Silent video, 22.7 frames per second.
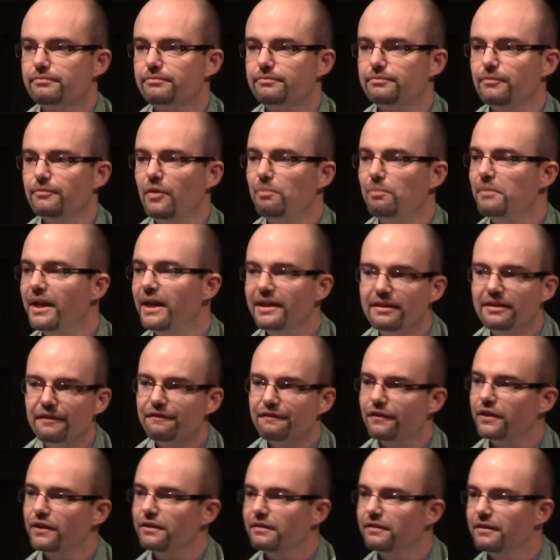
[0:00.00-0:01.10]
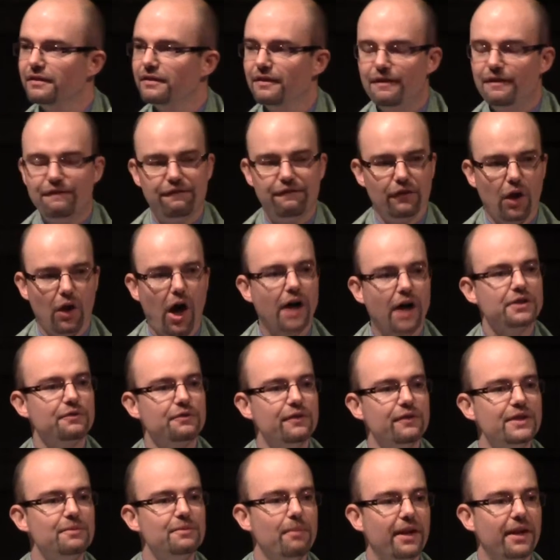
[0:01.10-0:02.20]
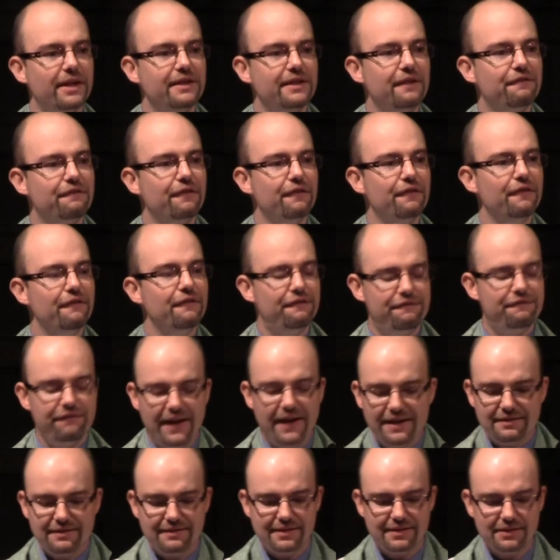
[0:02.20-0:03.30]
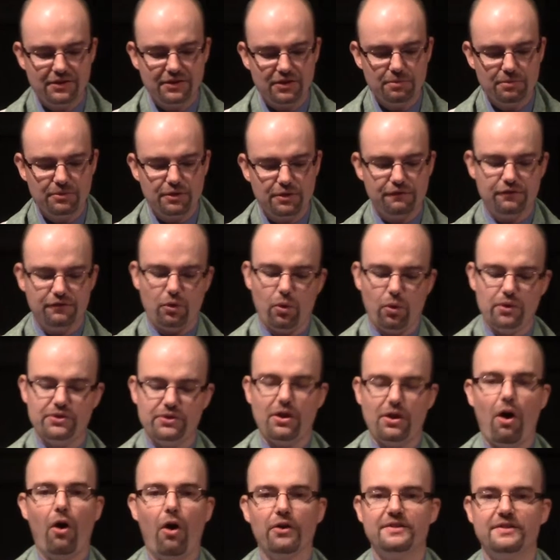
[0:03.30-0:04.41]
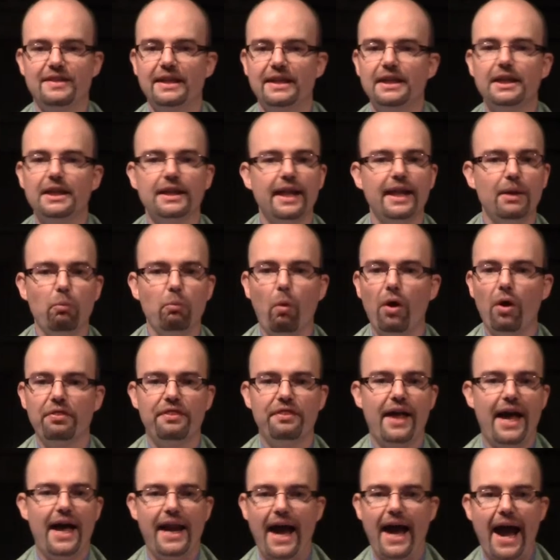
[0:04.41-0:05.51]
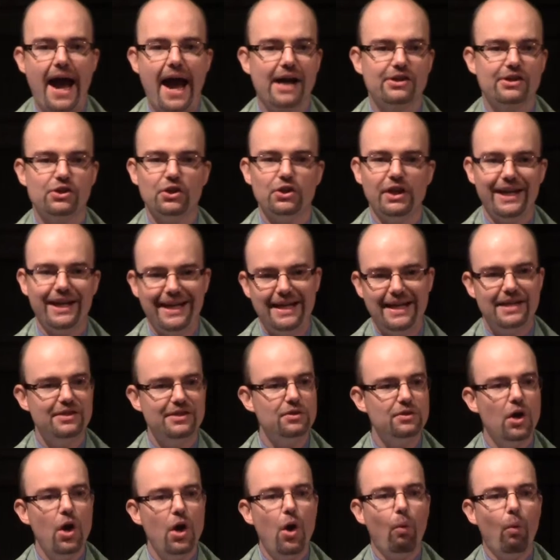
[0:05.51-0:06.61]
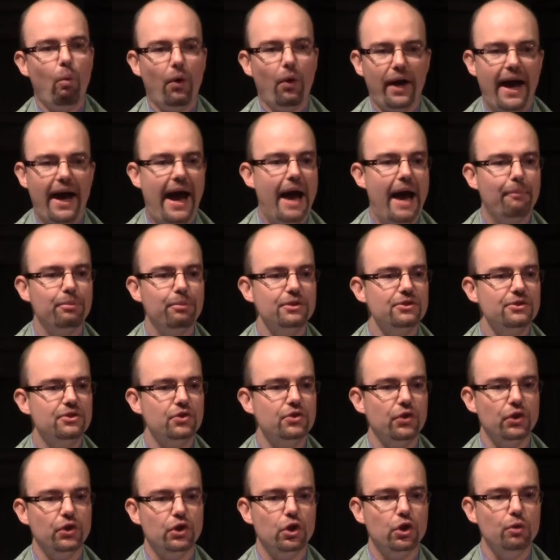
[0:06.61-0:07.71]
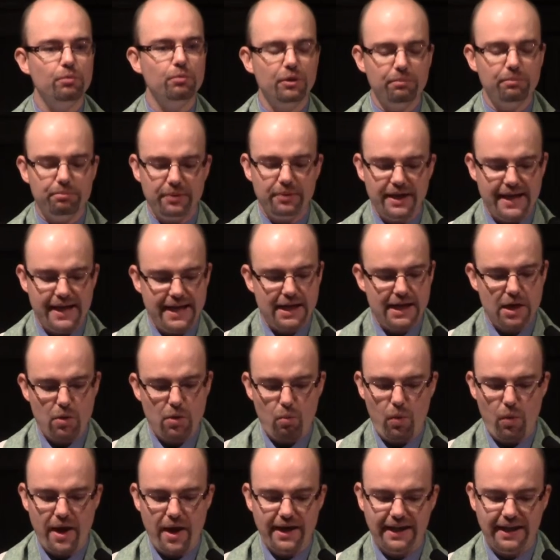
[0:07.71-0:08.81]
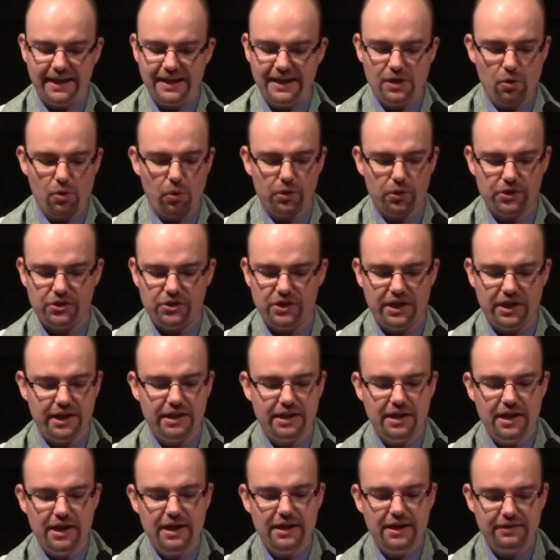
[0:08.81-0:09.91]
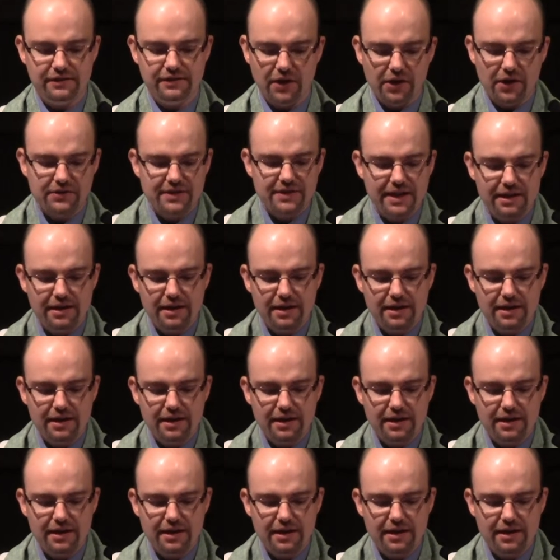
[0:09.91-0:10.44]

Many different philosophies, many different faith systems, of course, articulate what that action is, what happens to the human being when he or she does it.